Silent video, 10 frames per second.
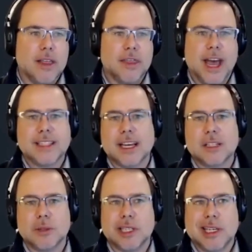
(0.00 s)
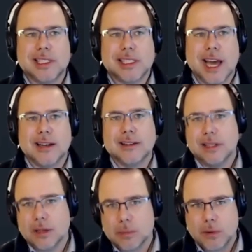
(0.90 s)
That's expertise that,
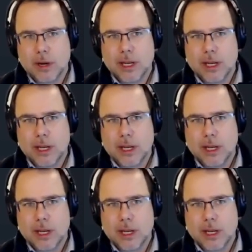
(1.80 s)
to your point,